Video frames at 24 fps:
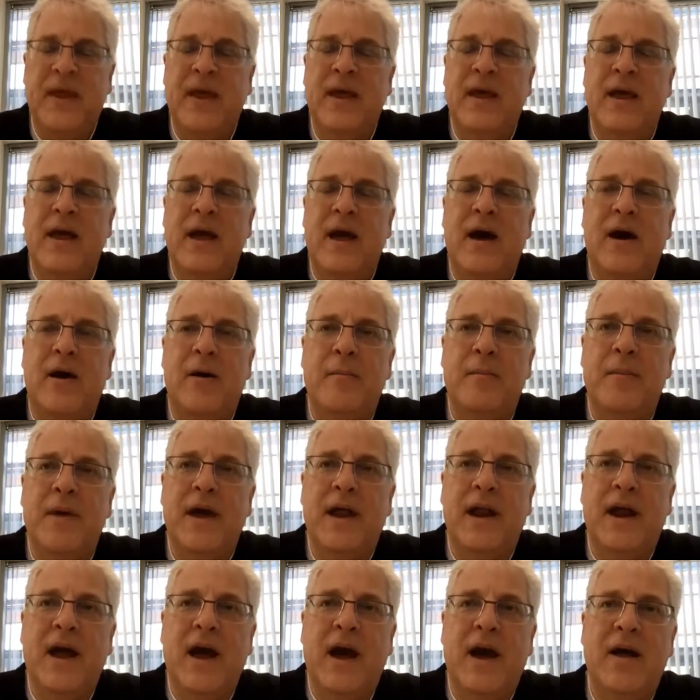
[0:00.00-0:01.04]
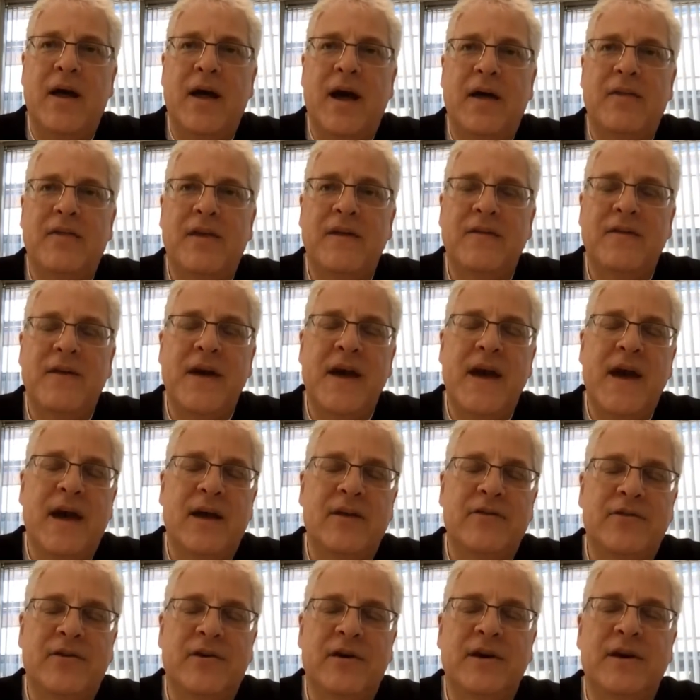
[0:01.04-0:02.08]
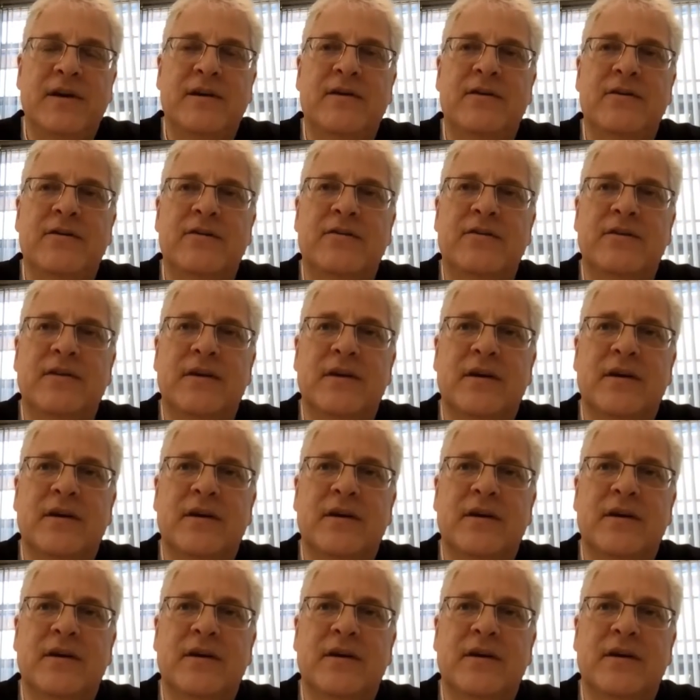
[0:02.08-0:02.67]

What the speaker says: And I think the answer is,